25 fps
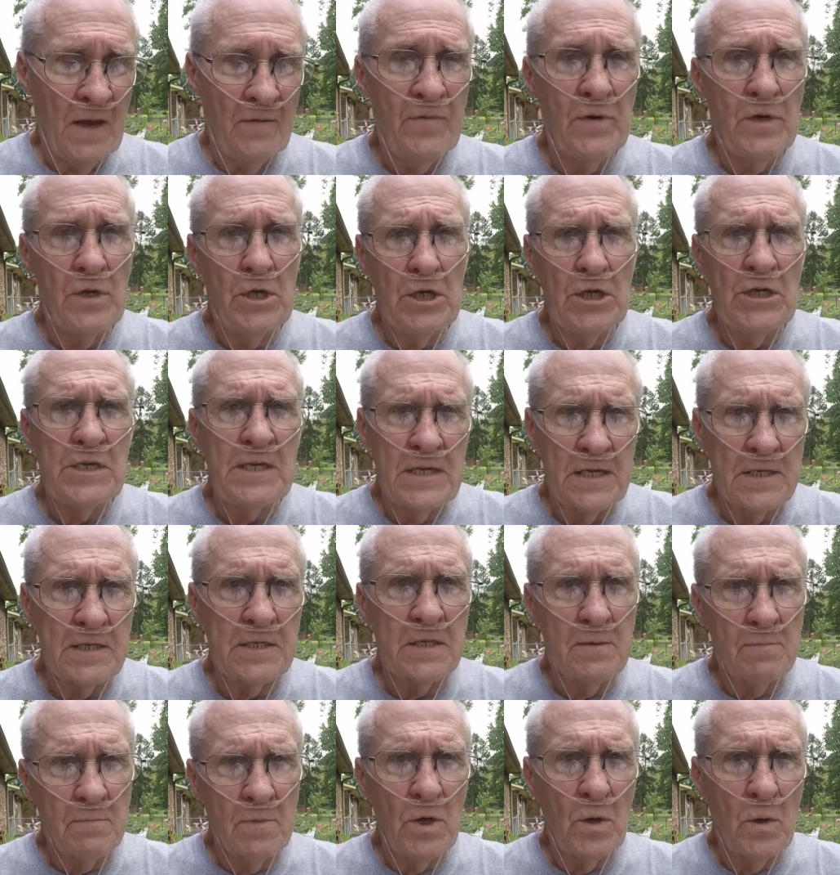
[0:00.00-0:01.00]
a good
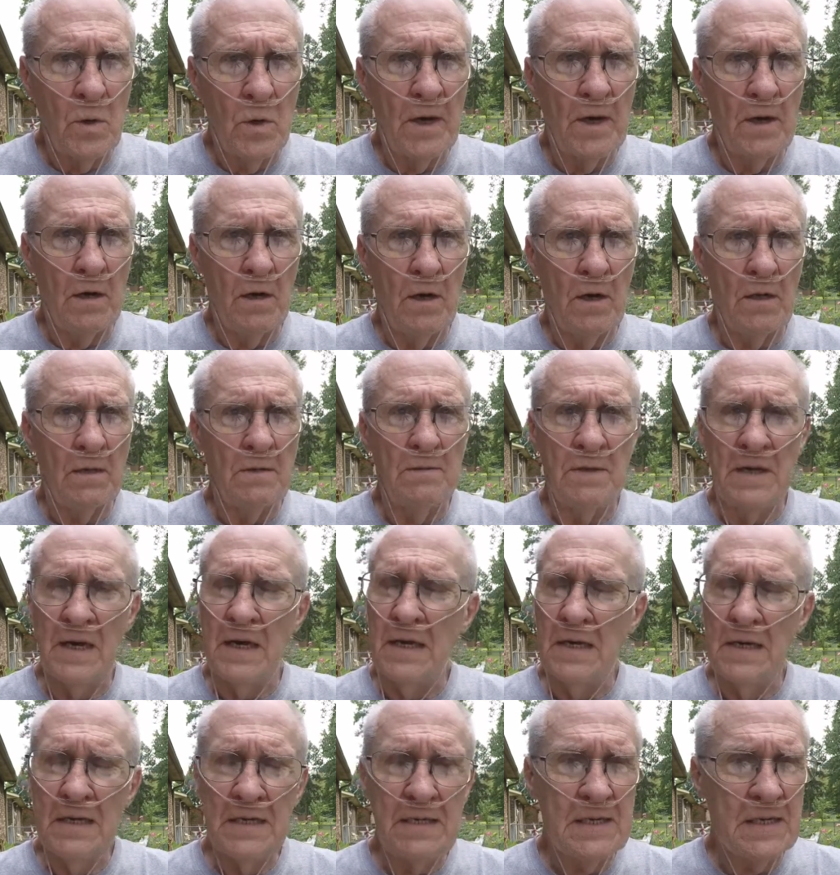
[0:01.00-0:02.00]
system going on.
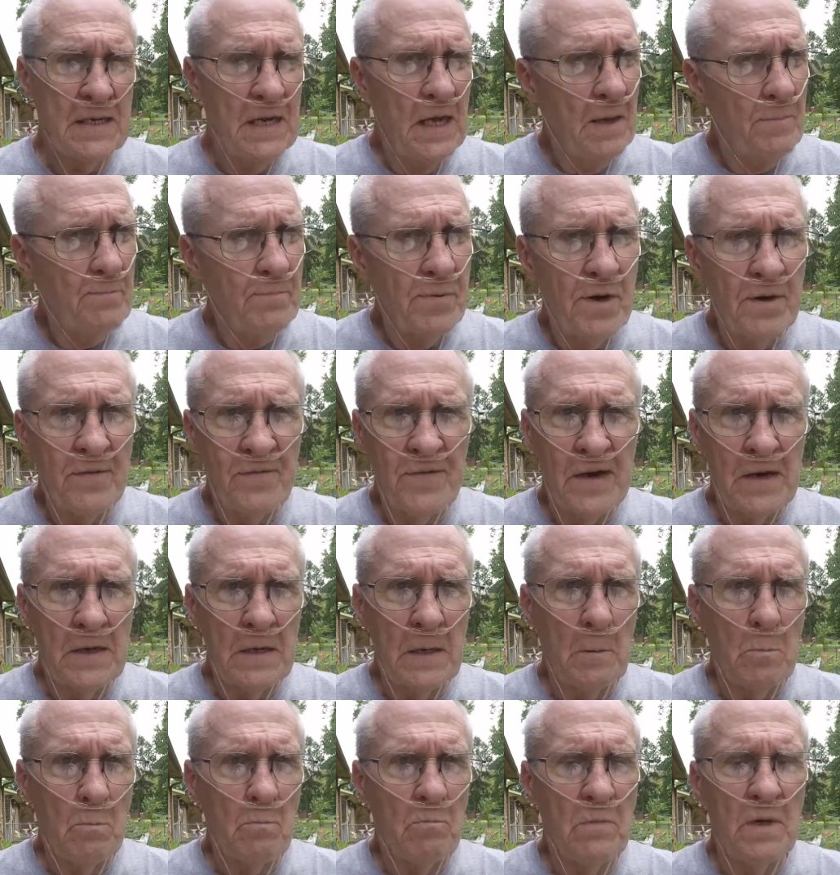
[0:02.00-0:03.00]
Yeah, it's not perfect
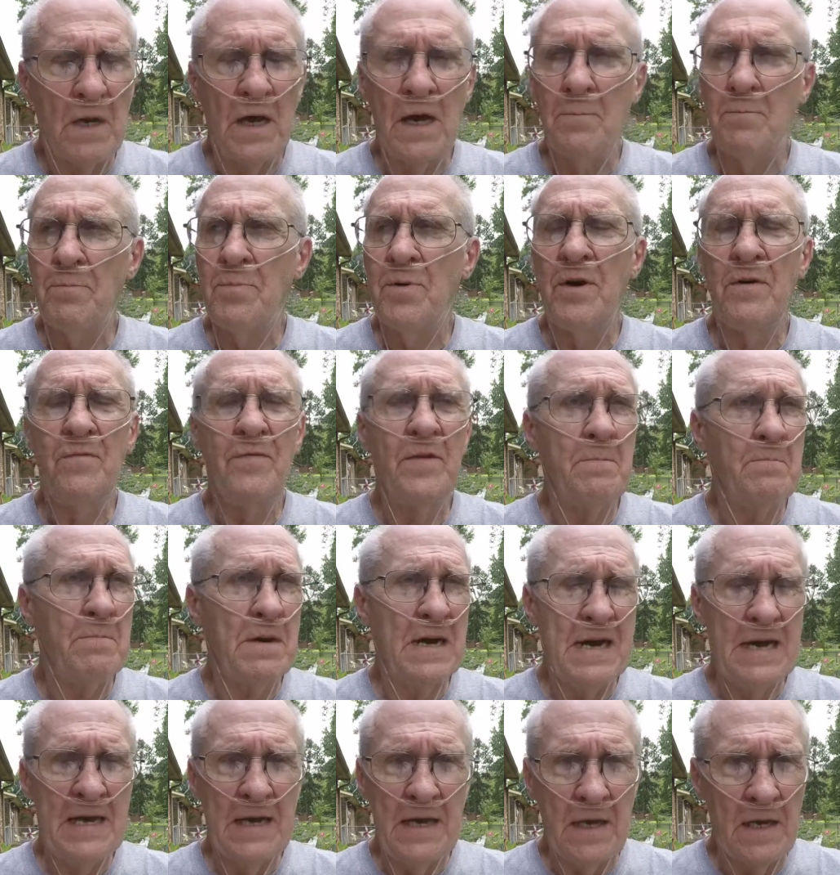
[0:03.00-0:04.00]

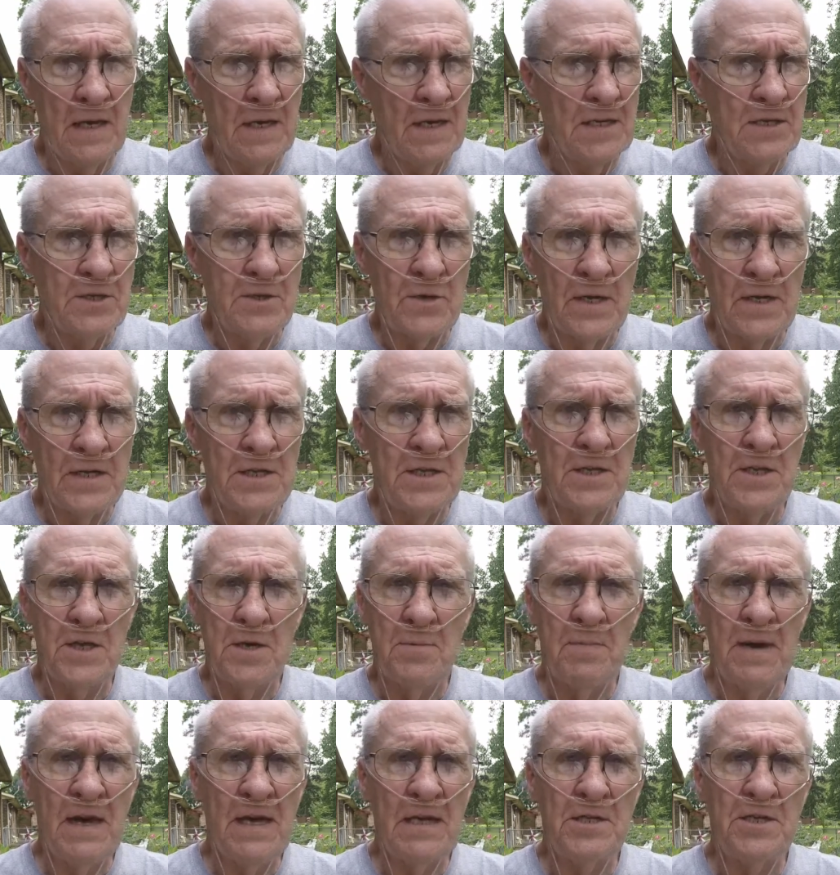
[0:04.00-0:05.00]
by any stretch of the
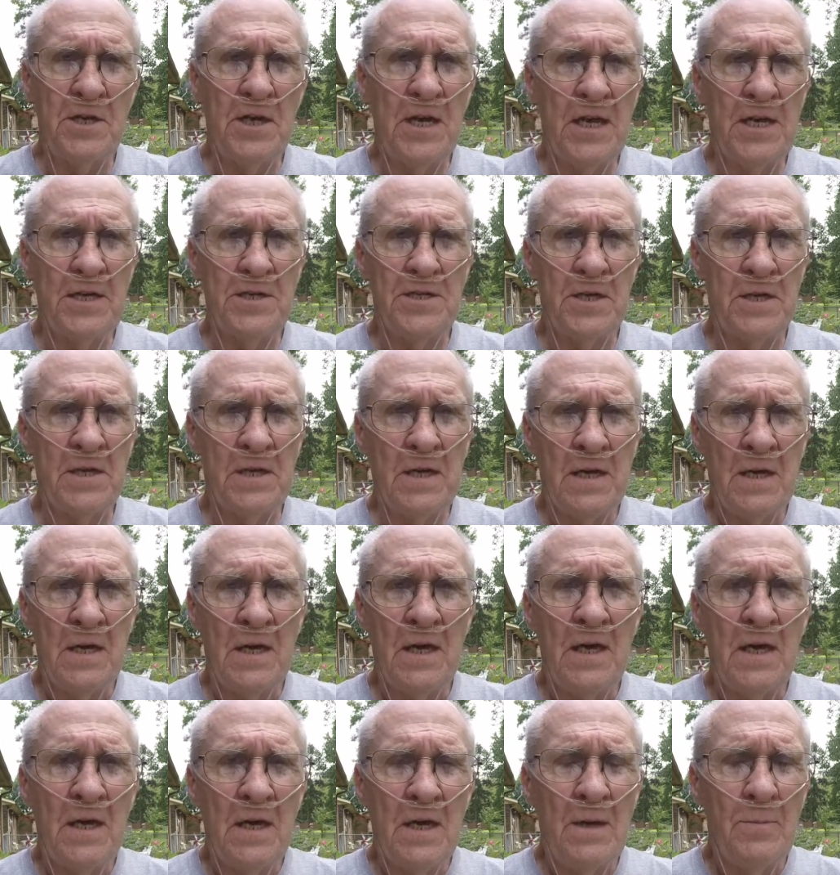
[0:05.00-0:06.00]
imagination,
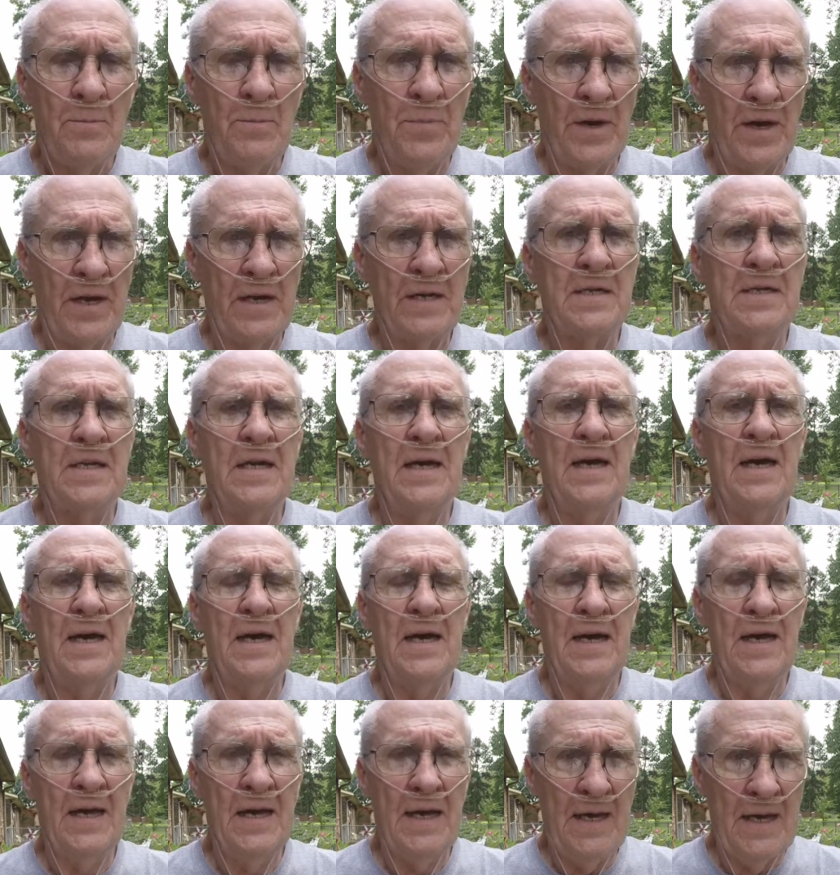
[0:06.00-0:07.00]
but it's a
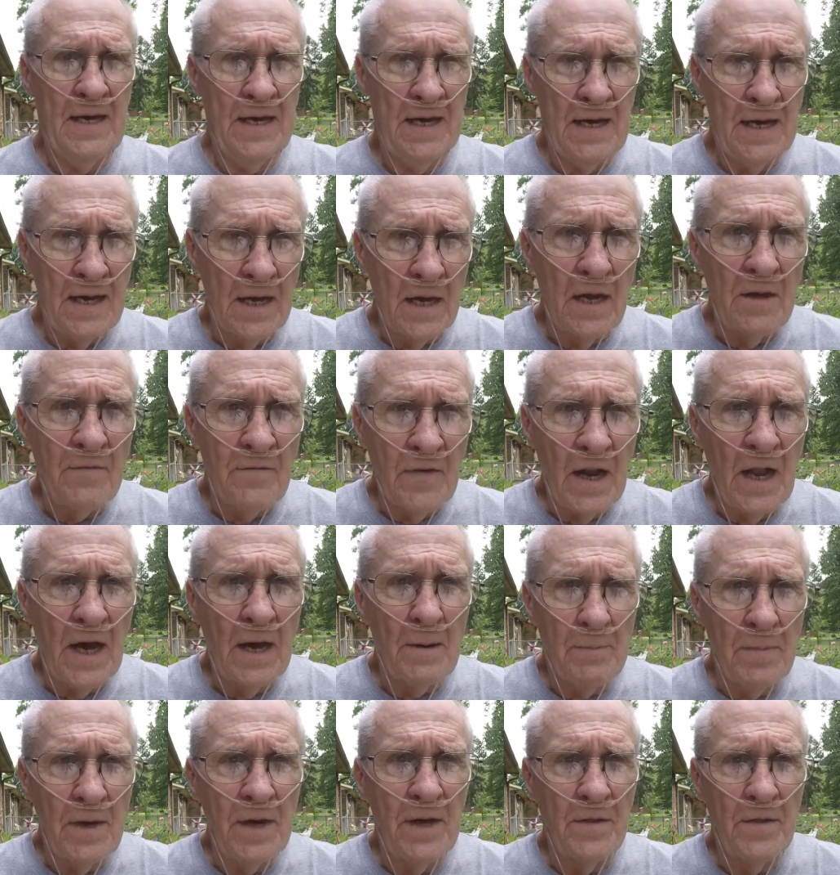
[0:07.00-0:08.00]
hell of a
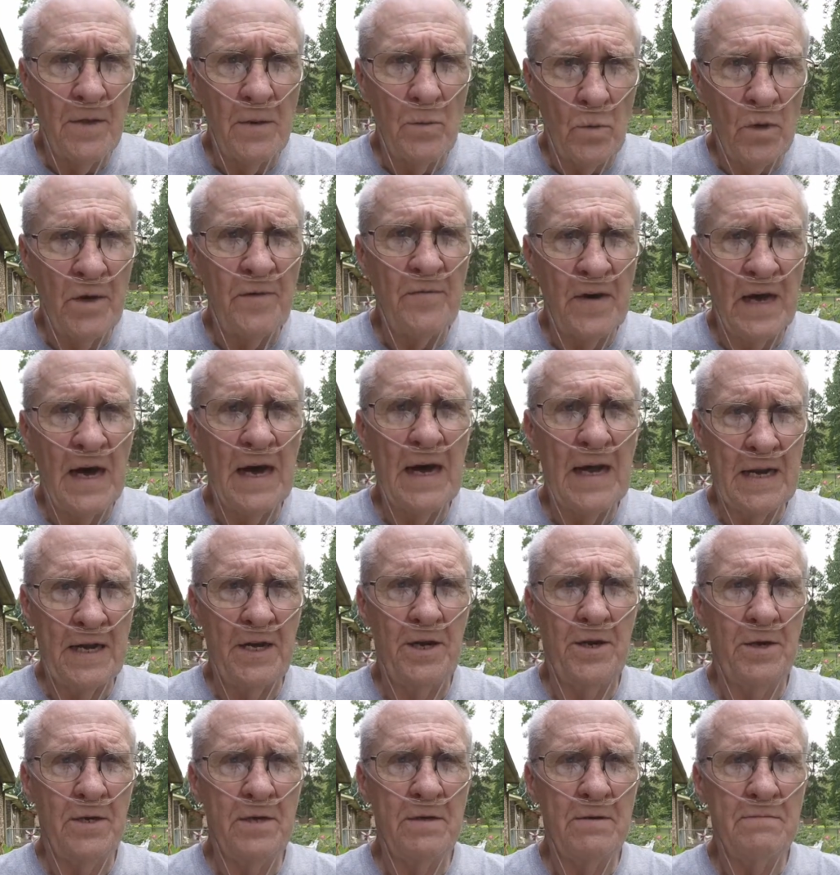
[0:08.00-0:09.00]
lot better than we've got
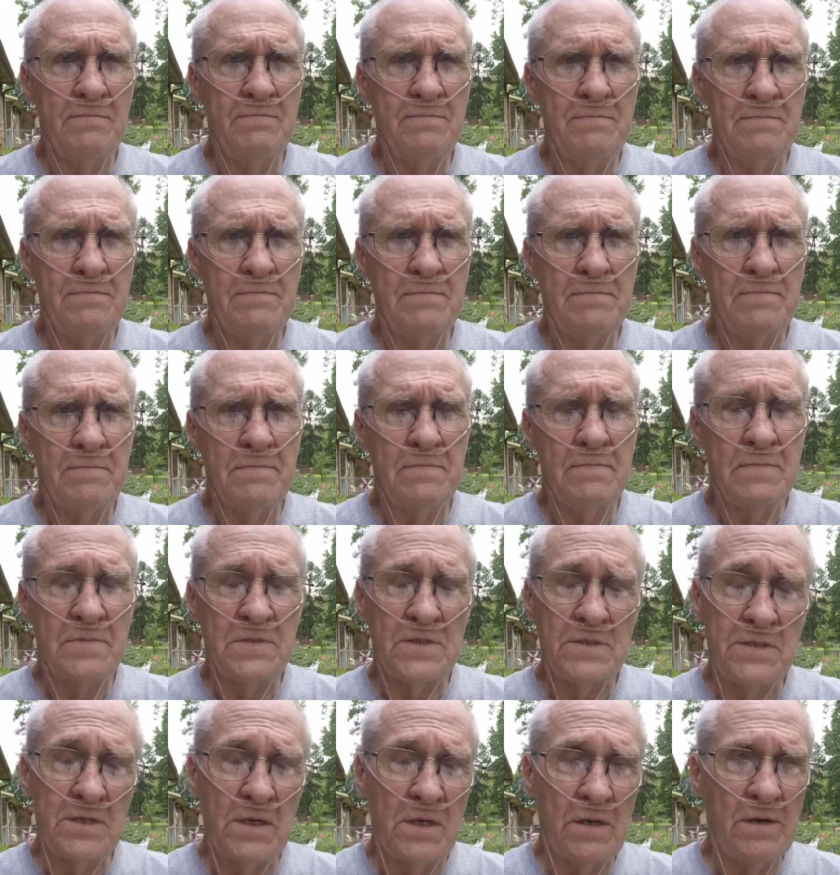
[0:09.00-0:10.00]
here.
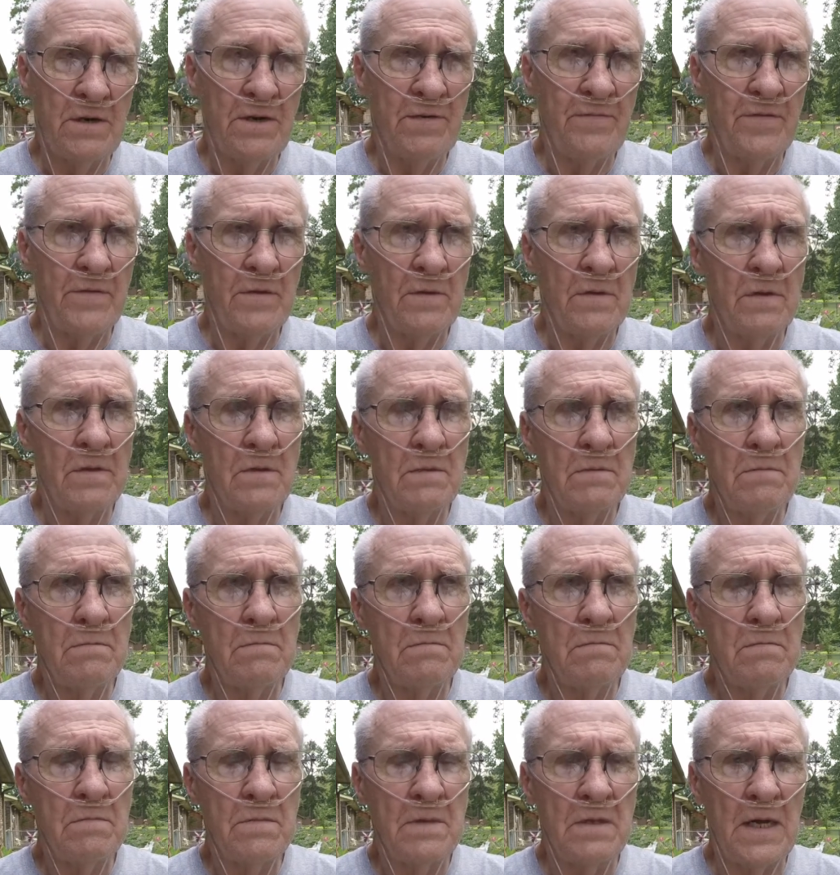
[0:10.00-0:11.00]
Sorry for
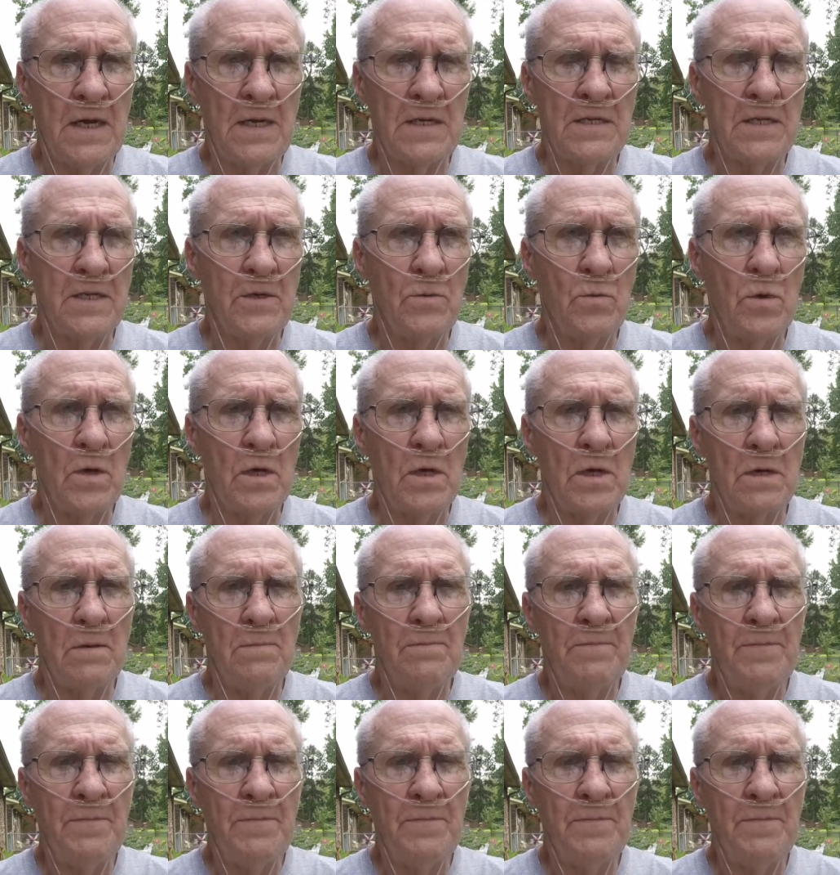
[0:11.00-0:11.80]
the nasty word,